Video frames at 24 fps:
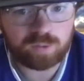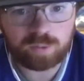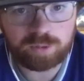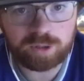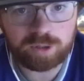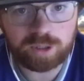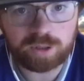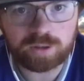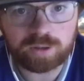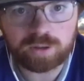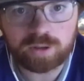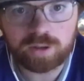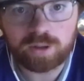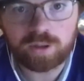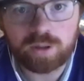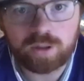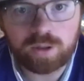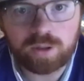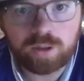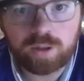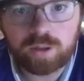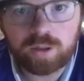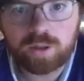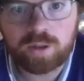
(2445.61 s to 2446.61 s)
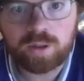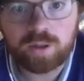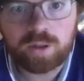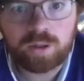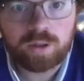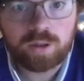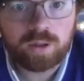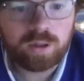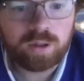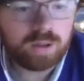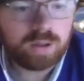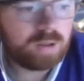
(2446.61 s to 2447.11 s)
mean,
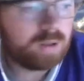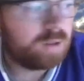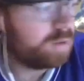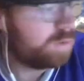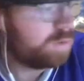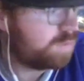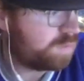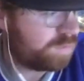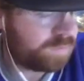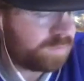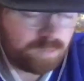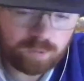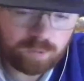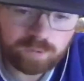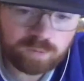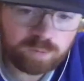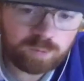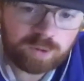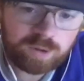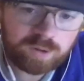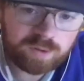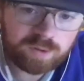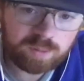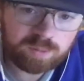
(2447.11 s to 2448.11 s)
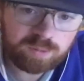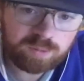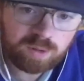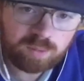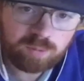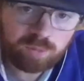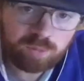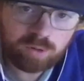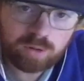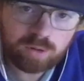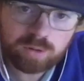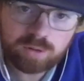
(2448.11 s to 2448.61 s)
it's the first week of
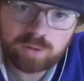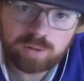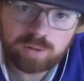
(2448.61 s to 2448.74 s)
September.